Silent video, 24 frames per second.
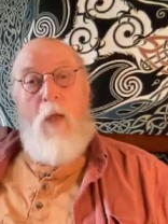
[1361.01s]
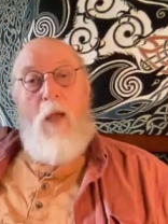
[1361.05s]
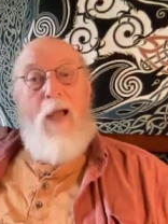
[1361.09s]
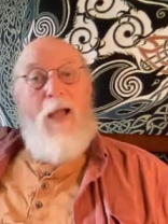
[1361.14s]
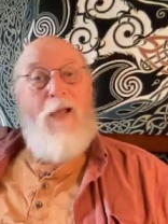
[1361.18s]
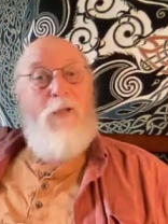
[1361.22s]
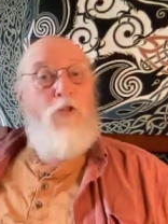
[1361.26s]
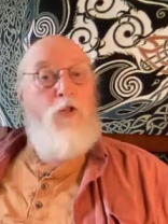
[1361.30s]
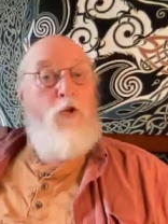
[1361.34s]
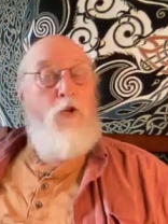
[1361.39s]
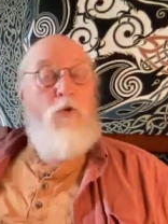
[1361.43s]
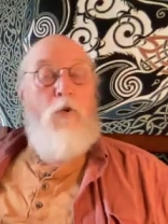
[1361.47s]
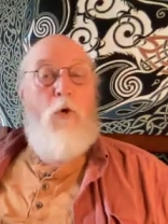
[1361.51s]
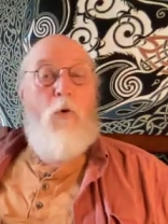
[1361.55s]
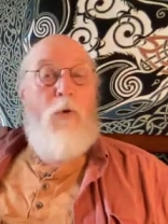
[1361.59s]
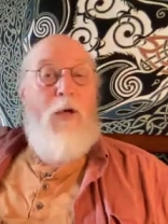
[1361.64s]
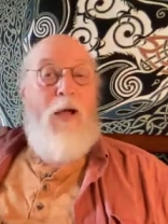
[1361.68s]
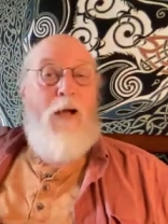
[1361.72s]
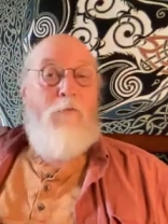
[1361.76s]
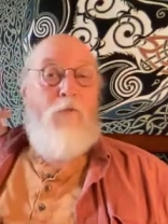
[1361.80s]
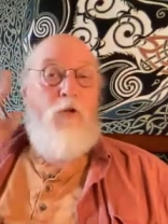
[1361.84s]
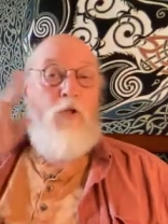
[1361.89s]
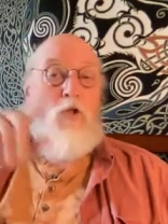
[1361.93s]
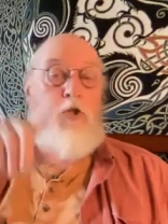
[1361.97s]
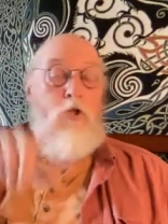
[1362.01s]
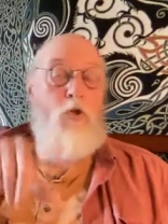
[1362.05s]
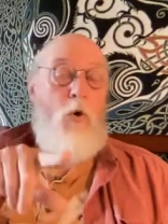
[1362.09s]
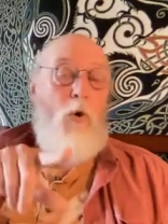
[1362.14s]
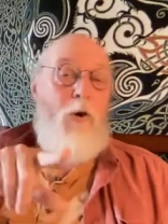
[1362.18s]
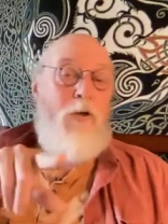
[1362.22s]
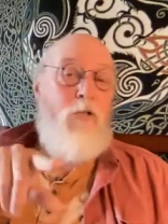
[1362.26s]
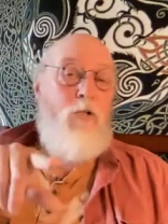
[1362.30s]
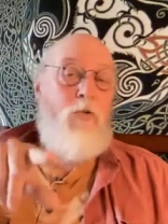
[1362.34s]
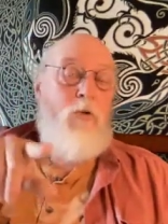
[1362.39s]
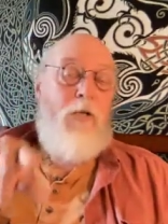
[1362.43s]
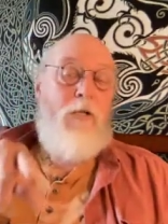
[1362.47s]
And you don't have a
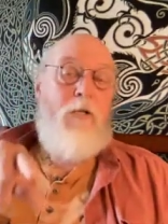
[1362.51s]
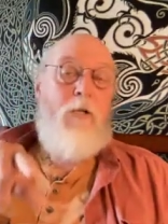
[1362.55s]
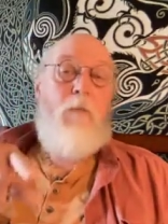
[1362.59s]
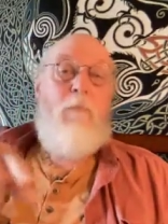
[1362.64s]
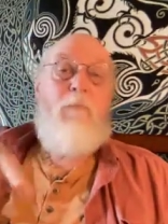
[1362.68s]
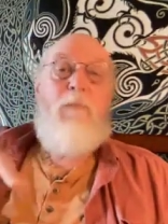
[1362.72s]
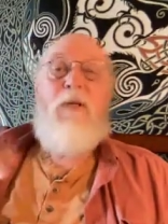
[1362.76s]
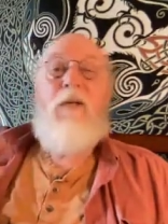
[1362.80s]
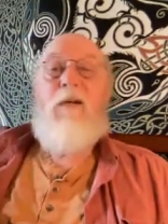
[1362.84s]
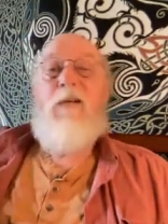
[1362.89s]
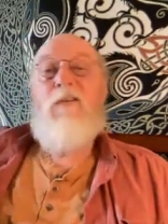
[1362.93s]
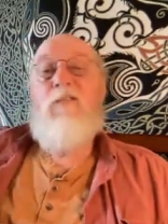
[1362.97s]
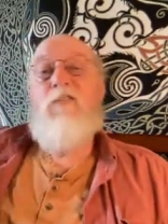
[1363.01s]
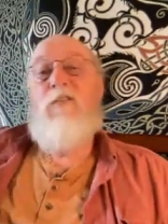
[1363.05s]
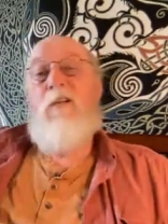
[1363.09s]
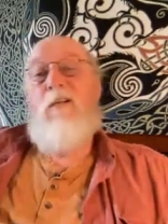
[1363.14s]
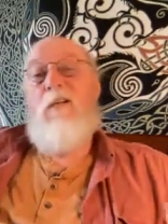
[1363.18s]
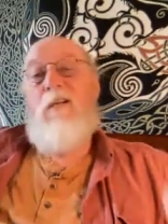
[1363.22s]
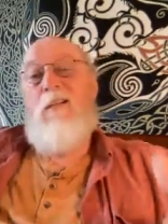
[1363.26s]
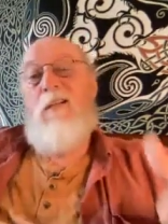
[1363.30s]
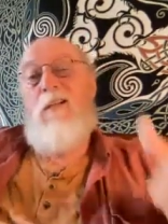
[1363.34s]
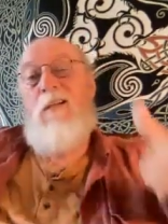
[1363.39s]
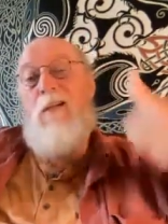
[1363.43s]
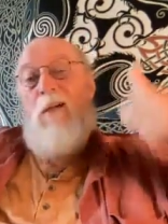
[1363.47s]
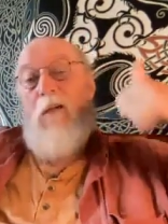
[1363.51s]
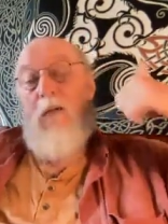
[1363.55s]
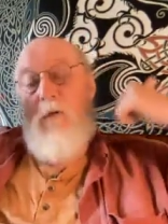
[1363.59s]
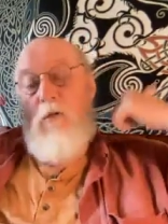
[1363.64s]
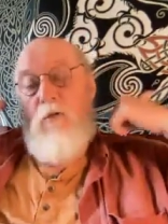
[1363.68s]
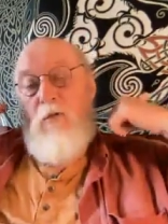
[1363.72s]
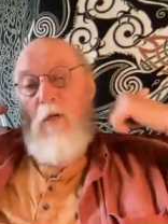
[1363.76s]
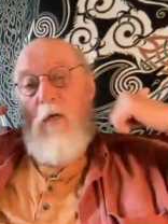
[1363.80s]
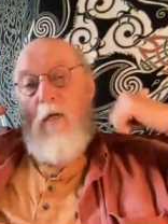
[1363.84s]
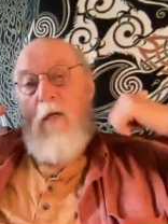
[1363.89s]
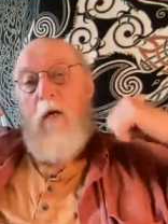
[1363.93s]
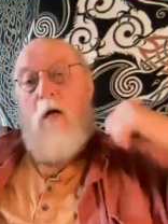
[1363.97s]
choice in them because the clinical
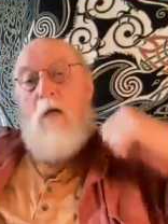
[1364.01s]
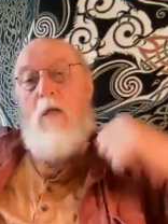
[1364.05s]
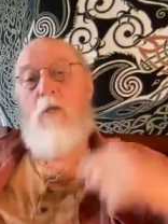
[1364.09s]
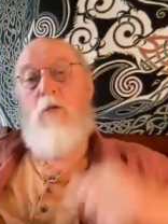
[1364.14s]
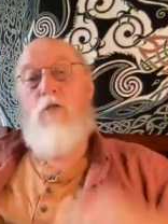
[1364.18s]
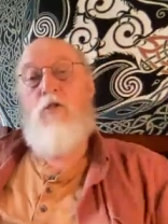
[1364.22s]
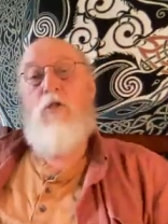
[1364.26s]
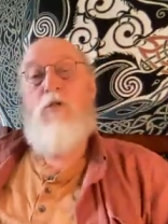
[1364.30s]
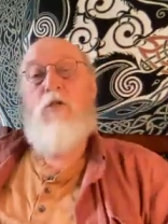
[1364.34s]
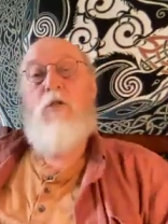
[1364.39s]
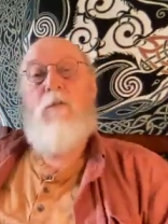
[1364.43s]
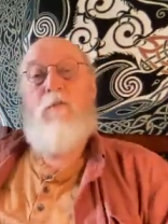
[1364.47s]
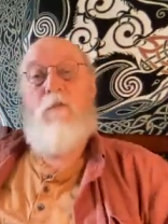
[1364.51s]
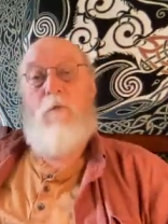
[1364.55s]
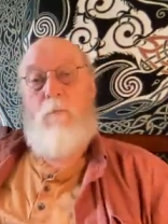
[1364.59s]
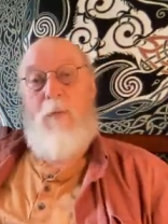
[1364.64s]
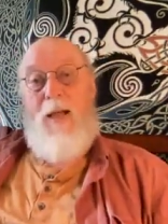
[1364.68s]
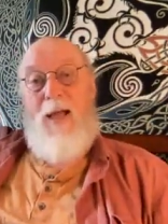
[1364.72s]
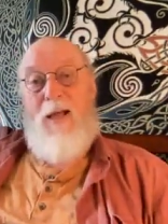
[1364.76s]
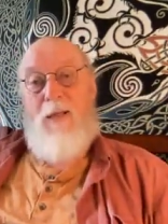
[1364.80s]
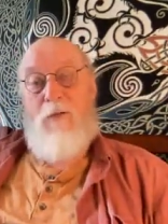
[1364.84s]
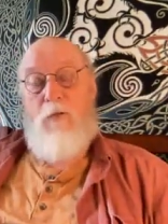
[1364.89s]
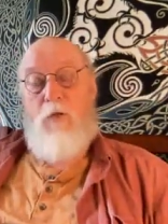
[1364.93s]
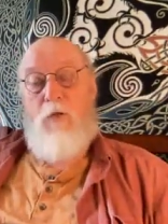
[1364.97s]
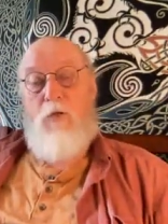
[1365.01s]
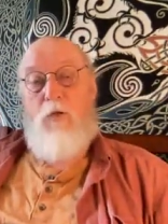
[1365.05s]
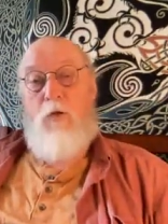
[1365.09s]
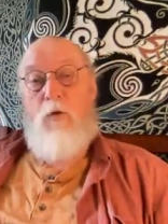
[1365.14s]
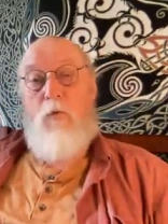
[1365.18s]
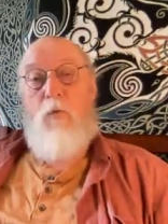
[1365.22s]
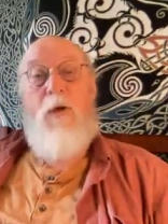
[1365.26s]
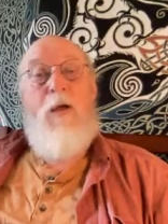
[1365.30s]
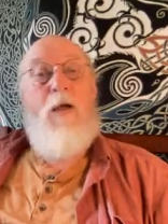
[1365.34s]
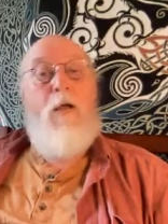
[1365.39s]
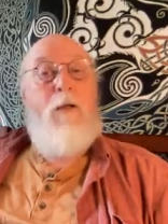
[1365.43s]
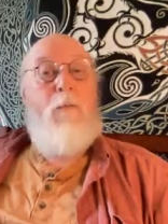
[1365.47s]
psychologists have abandoned
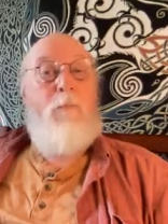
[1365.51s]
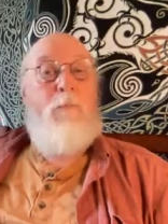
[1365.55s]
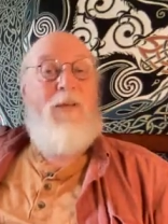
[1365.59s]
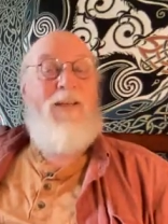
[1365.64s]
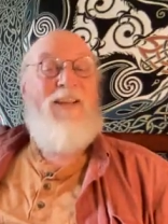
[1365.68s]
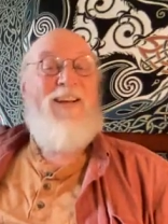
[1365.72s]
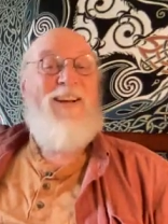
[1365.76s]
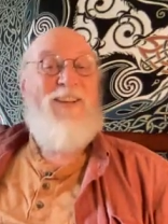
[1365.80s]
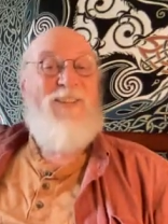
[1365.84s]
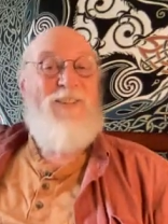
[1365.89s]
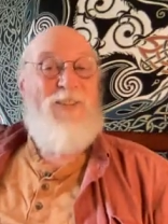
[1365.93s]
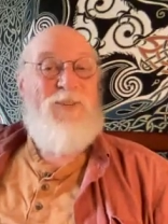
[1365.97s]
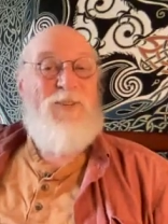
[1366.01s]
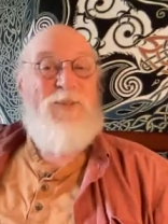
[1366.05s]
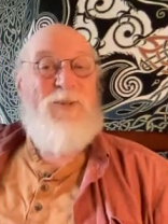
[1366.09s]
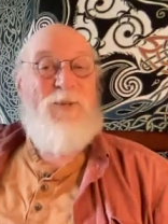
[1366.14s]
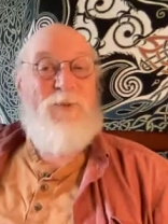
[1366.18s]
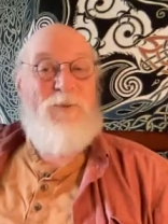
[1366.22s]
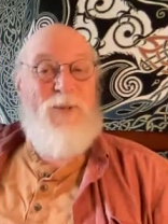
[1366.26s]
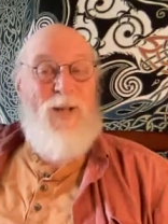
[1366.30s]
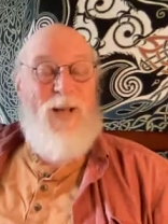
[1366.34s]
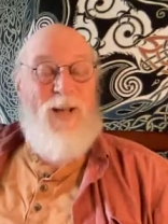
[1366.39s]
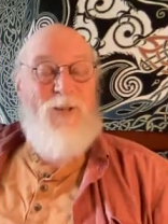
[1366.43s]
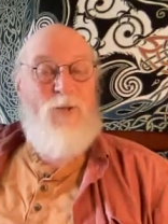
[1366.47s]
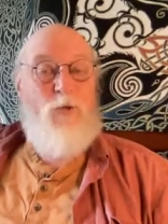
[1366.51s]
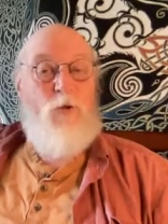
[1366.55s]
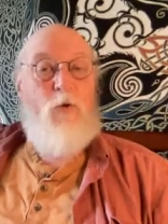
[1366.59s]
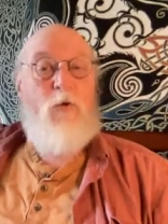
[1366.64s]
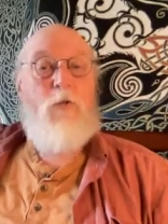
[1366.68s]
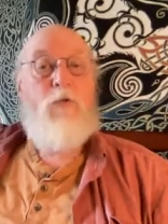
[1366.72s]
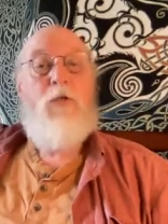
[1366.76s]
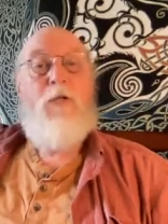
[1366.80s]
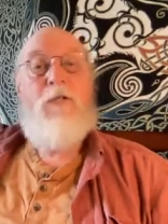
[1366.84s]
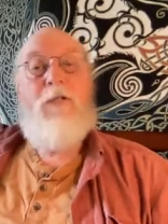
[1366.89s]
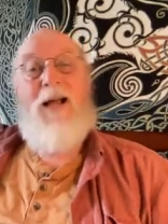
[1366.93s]
you because you're too dangerous. And